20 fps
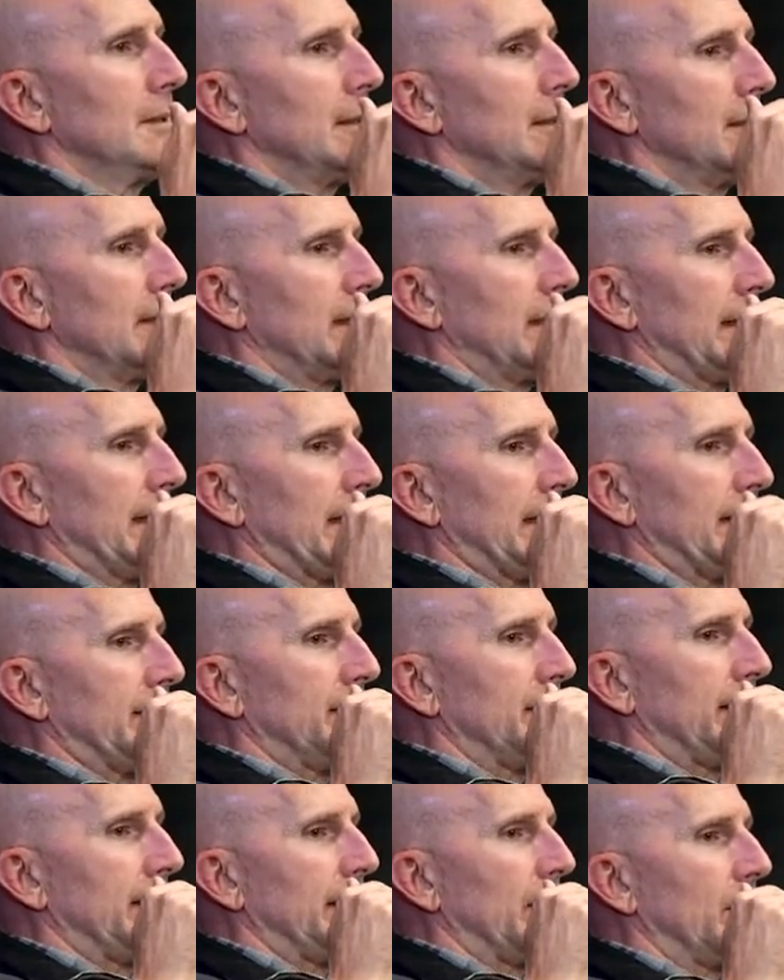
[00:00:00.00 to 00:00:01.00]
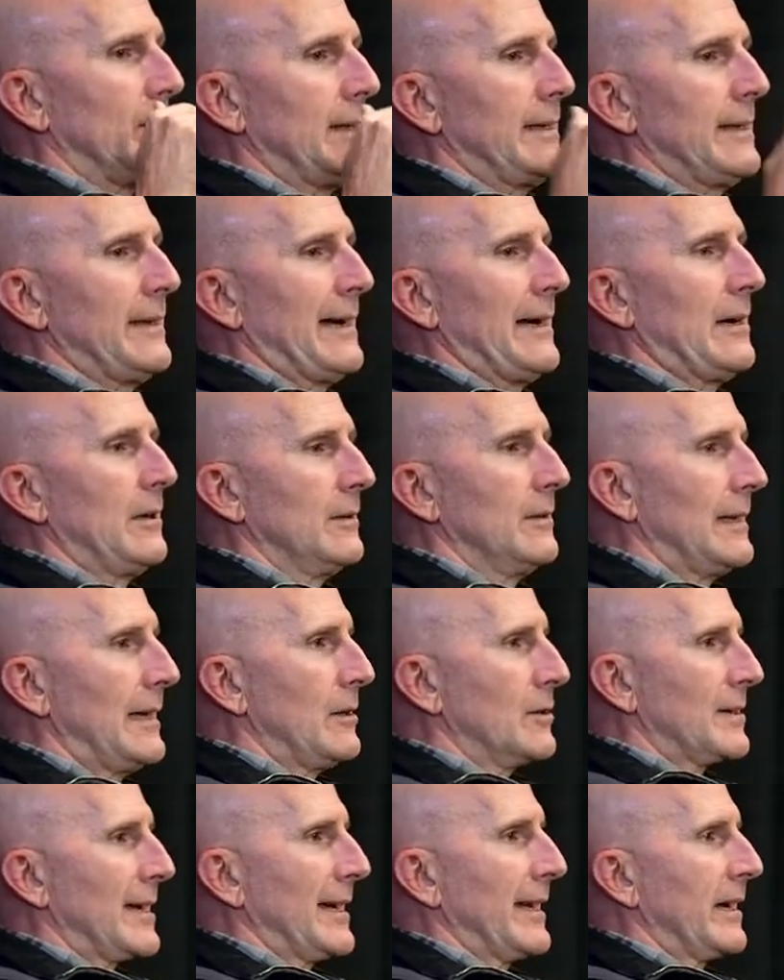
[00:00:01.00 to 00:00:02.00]
uh, you know, I'll, I'll
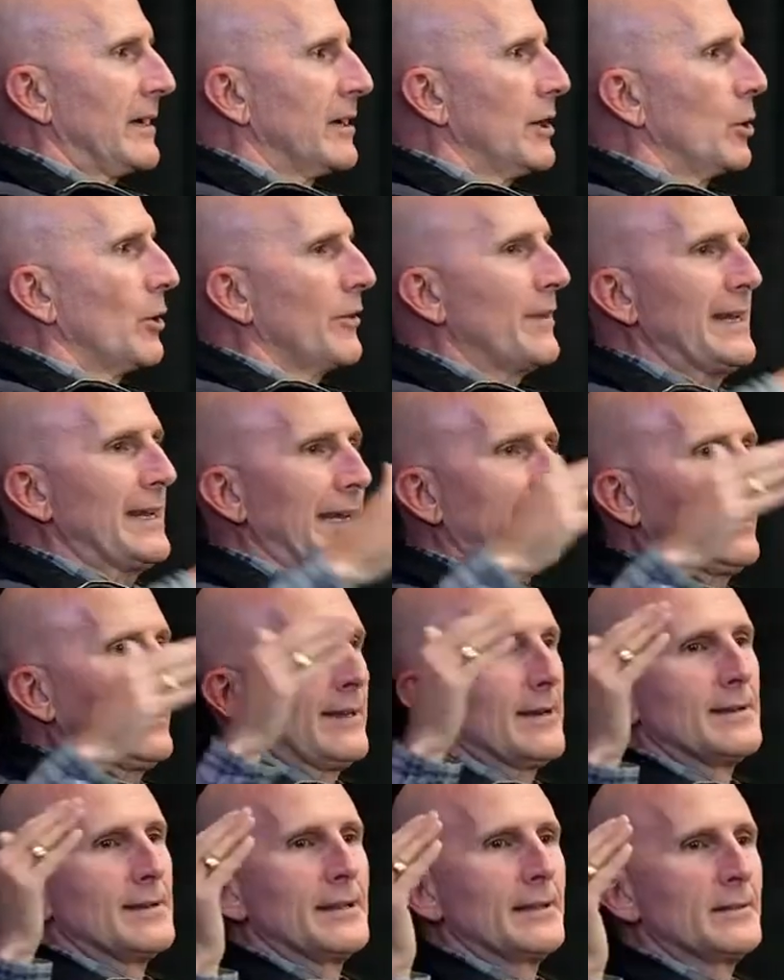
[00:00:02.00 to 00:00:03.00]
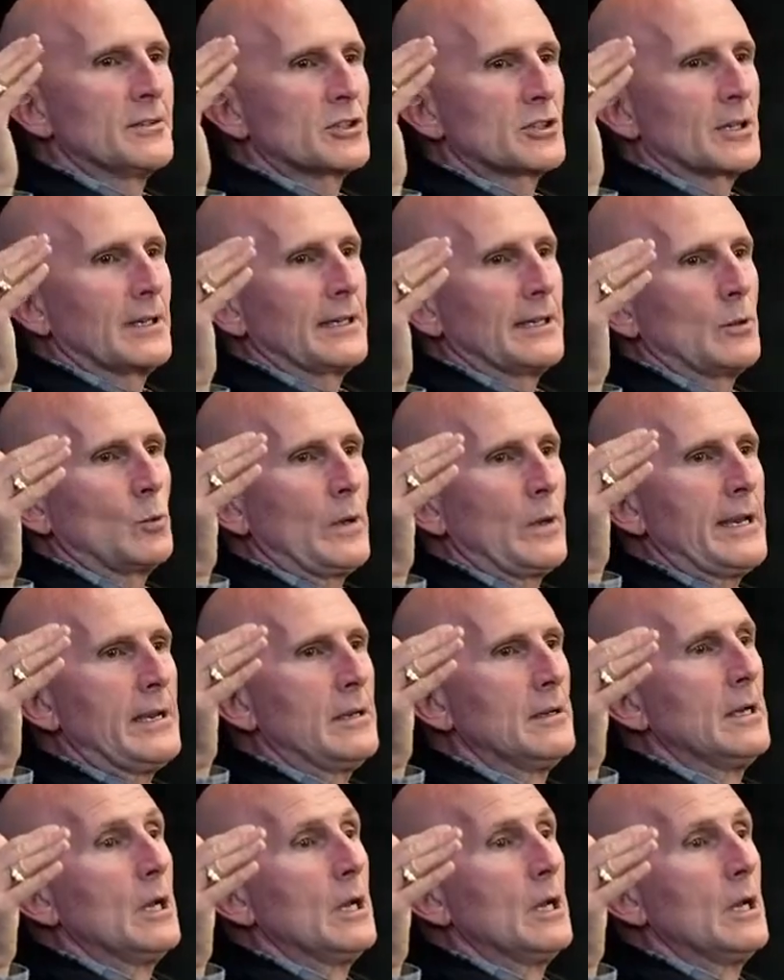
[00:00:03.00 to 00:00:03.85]
kind of go to the end and say, we,